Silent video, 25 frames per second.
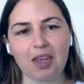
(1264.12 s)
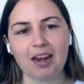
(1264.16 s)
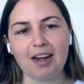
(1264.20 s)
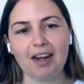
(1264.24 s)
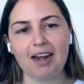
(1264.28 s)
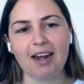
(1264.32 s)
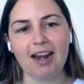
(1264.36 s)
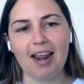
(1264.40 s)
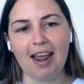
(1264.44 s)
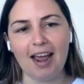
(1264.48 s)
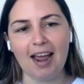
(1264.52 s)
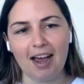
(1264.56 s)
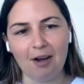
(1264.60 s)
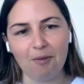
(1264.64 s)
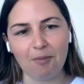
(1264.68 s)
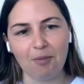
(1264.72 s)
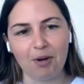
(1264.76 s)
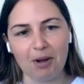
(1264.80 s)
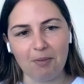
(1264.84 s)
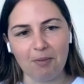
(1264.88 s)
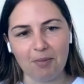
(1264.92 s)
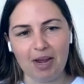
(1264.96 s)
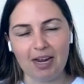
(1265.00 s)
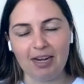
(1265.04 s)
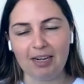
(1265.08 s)
now my
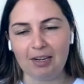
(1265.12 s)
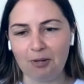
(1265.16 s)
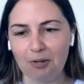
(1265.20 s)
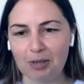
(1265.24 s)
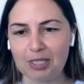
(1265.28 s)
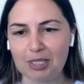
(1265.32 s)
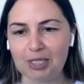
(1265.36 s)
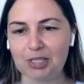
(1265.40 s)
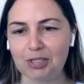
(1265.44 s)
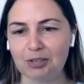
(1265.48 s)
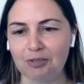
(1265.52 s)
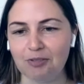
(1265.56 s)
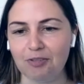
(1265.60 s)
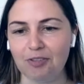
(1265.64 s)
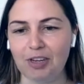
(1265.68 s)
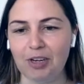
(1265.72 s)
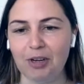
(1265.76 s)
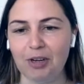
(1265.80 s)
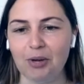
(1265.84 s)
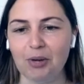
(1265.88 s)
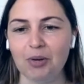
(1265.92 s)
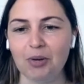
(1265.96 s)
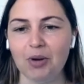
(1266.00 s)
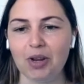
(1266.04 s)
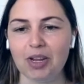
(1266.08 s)
main question for
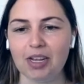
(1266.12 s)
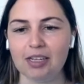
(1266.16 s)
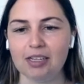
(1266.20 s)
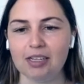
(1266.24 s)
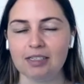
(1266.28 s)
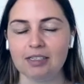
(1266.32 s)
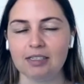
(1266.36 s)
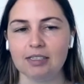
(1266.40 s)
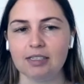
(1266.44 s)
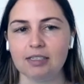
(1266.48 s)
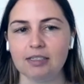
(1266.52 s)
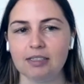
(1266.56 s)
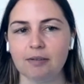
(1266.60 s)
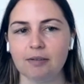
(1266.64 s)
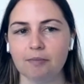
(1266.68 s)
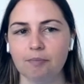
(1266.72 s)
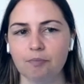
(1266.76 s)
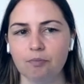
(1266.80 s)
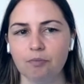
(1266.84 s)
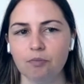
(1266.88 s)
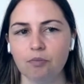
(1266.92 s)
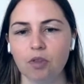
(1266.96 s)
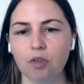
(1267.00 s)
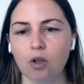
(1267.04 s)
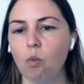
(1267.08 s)
you is,
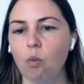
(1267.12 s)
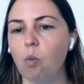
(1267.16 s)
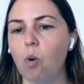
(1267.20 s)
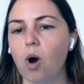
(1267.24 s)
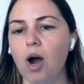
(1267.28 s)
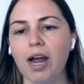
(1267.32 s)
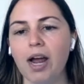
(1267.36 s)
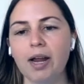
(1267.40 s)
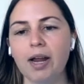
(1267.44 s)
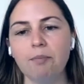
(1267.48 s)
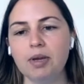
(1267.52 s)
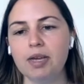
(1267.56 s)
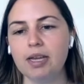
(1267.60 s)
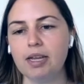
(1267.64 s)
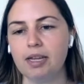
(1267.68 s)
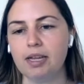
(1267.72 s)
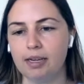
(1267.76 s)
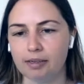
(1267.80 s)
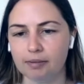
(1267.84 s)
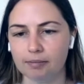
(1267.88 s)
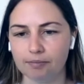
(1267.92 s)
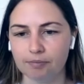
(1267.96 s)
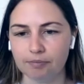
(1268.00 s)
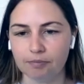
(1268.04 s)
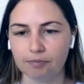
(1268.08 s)
why
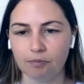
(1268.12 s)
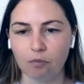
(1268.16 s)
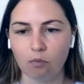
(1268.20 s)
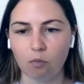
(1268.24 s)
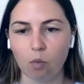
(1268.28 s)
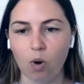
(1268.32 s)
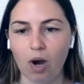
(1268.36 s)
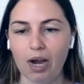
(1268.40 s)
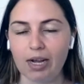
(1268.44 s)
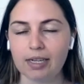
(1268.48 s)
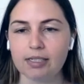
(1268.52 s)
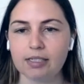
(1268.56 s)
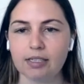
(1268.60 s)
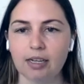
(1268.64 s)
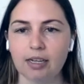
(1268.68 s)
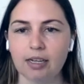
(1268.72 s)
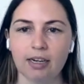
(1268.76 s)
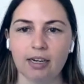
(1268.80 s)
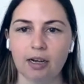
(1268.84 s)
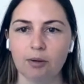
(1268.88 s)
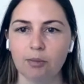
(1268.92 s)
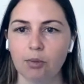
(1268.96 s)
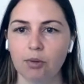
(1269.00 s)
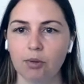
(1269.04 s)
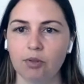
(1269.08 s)
me? Why sign
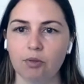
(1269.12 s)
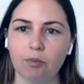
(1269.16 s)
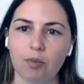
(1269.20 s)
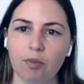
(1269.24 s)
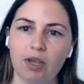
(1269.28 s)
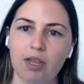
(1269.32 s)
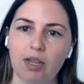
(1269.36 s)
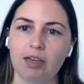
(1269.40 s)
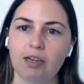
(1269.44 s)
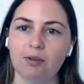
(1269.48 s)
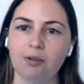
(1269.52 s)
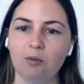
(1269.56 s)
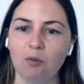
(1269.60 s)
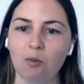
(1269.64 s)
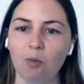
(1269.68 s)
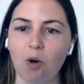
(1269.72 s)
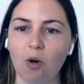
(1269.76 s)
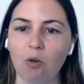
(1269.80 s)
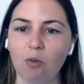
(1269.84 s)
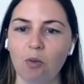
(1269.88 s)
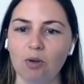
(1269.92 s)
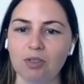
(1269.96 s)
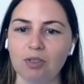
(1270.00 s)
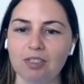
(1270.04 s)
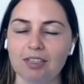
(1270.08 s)
up with me?
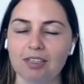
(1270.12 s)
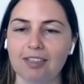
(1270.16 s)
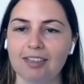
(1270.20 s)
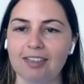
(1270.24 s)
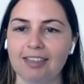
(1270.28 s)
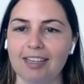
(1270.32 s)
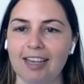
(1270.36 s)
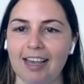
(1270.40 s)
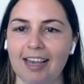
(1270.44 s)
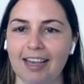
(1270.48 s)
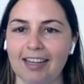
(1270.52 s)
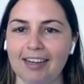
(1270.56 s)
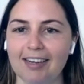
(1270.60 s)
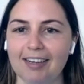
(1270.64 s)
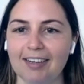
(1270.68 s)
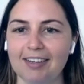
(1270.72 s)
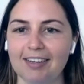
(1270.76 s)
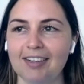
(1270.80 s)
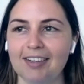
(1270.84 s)
What was it that